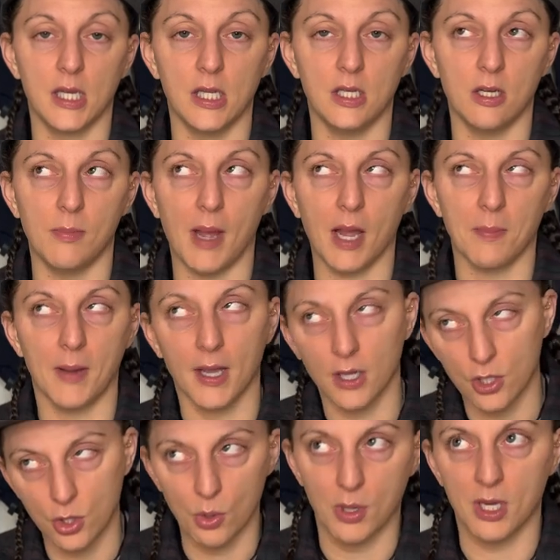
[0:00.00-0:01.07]
it in your backpack
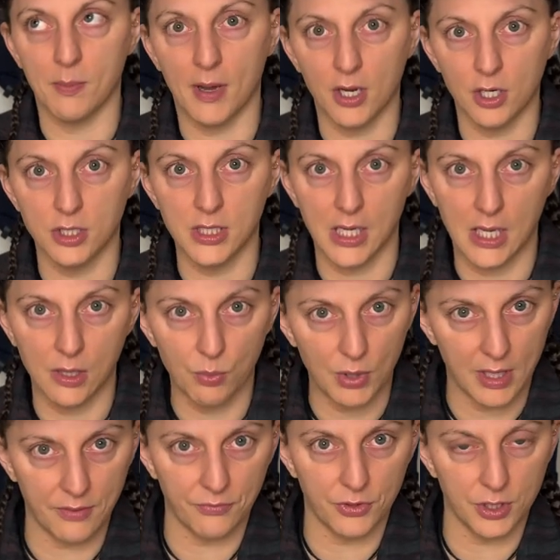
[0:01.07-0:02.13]
and going about your day and
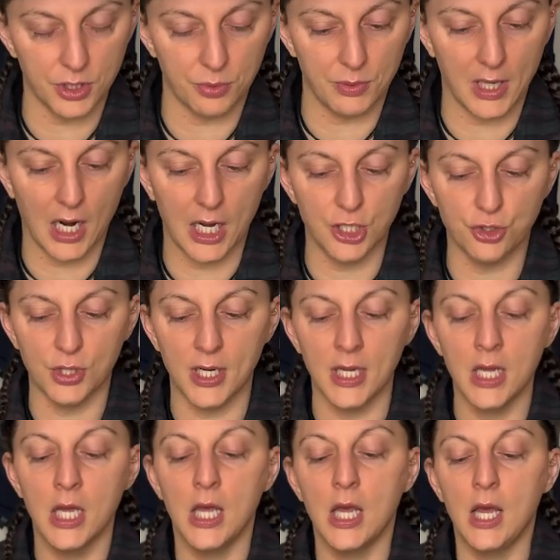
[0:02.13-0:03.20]
waiting for it to
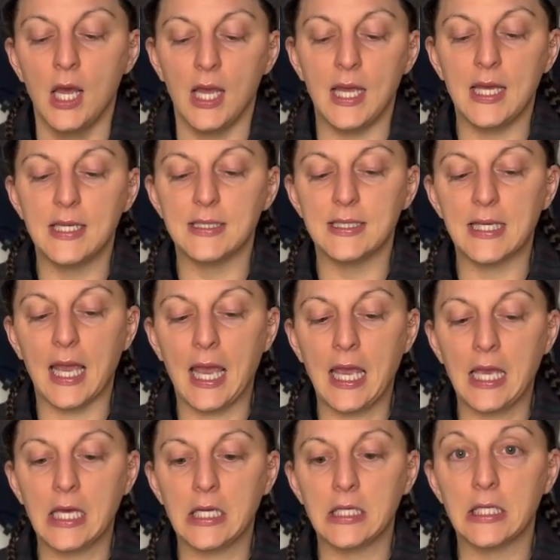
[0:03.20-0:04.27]
rehydrate. It
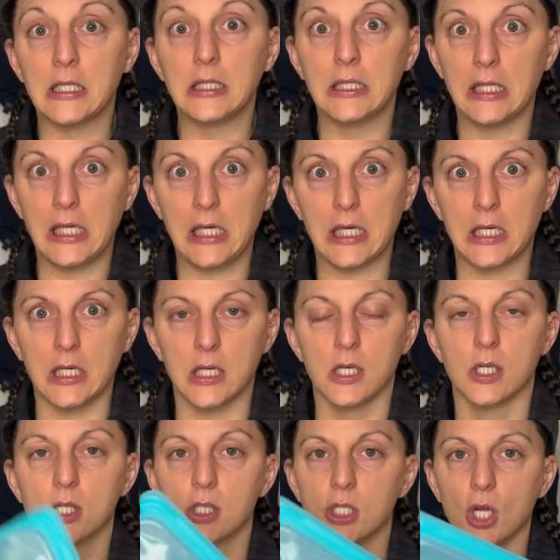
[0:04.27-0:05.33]
can leak.
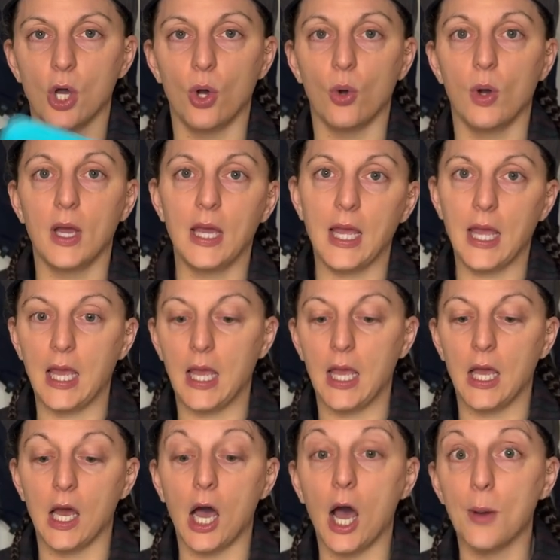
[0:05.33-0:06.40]
So
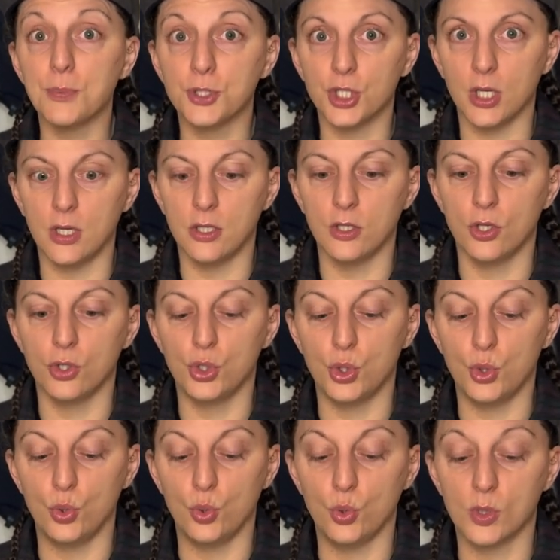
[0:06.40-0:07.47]
a option
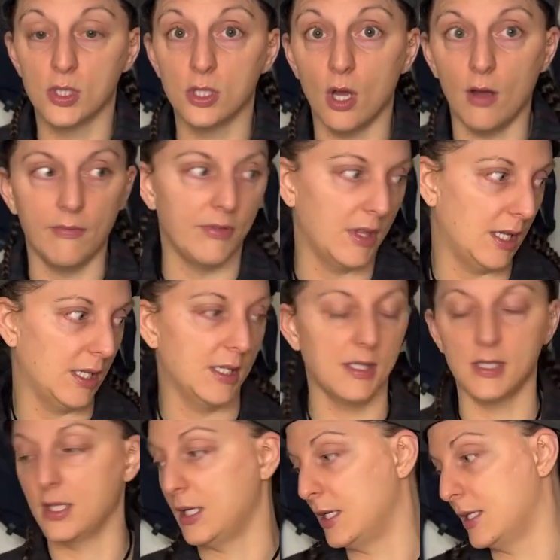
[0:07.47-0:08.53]
to solve
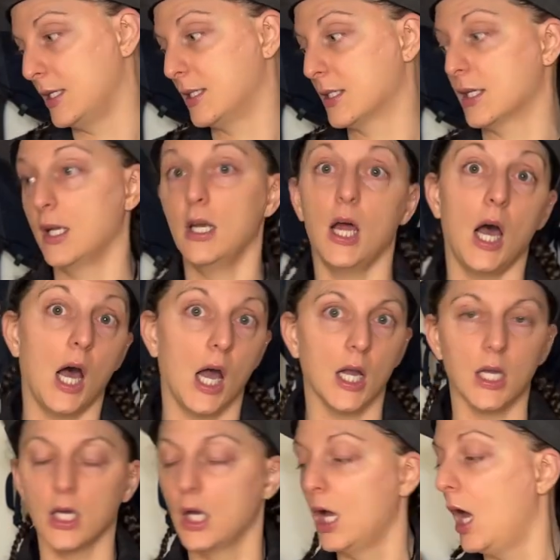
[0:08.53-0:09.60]
this is
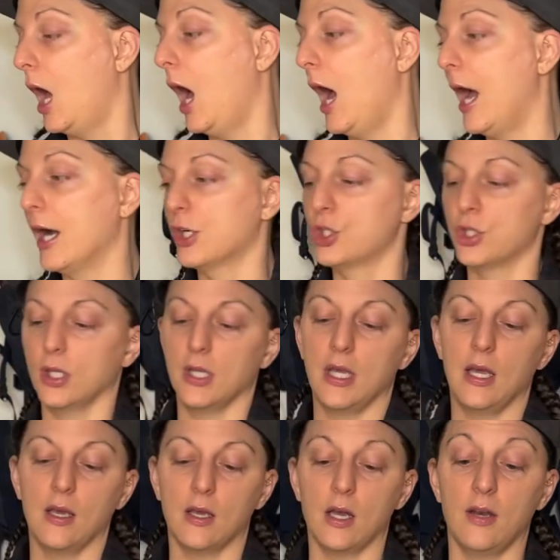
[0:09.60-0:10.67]
Canuck
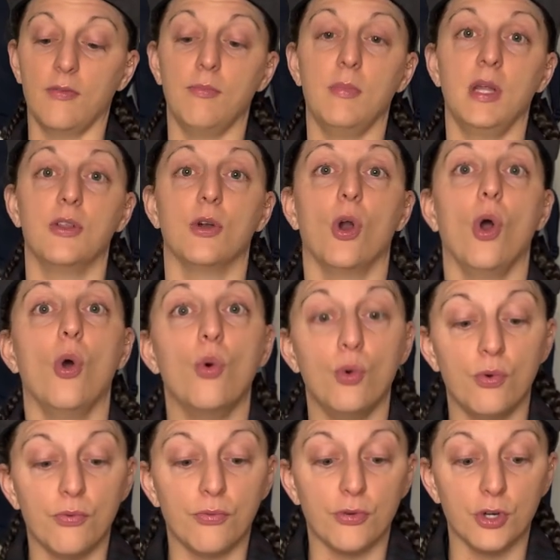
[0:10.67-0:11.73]
actually kind of made their
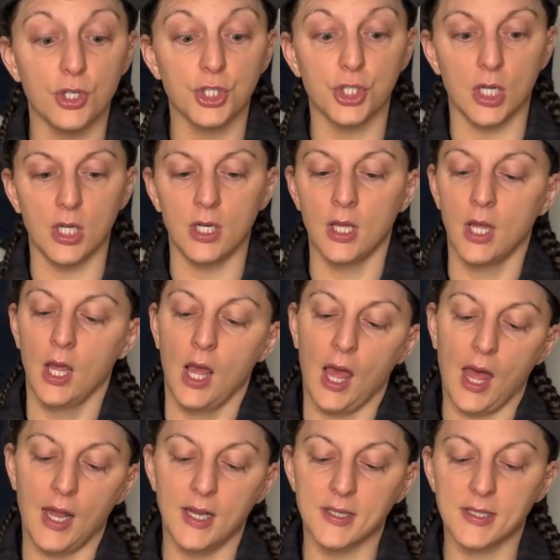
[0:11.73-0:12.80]
own version
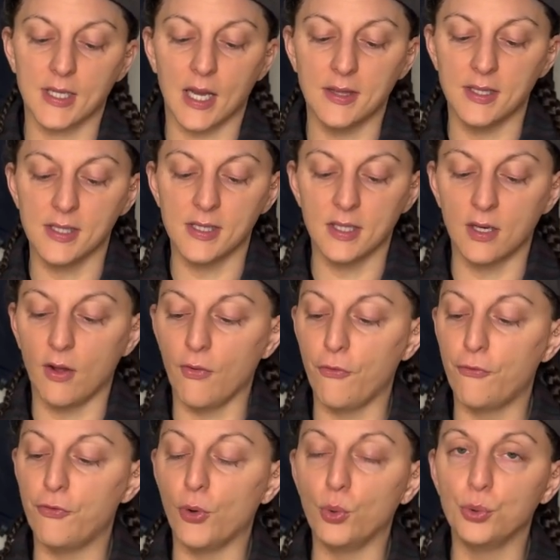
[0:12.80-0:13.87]
and it's got this little
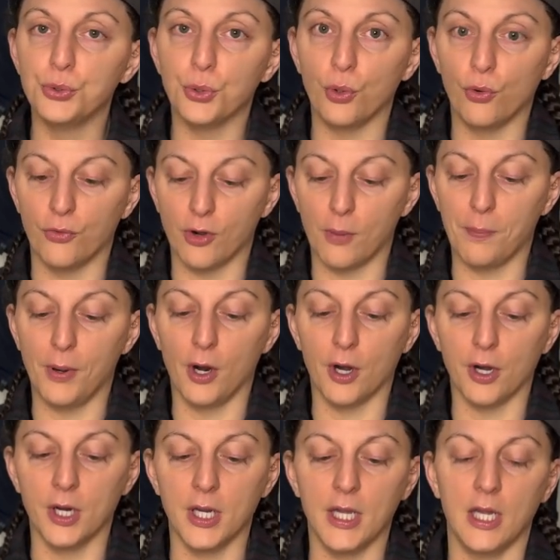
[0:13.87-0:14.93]
fold over
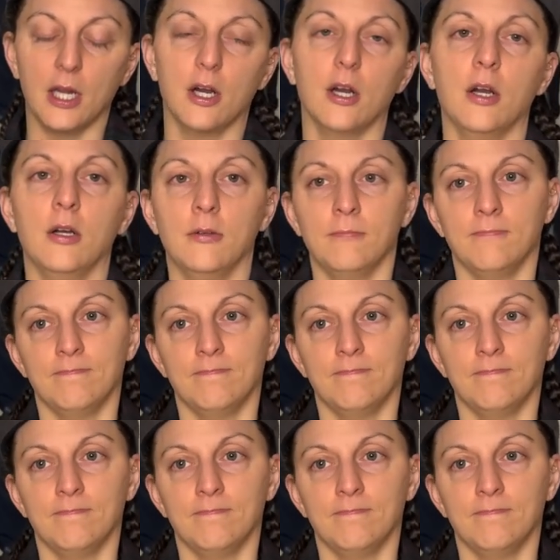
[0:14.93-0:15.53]
part here.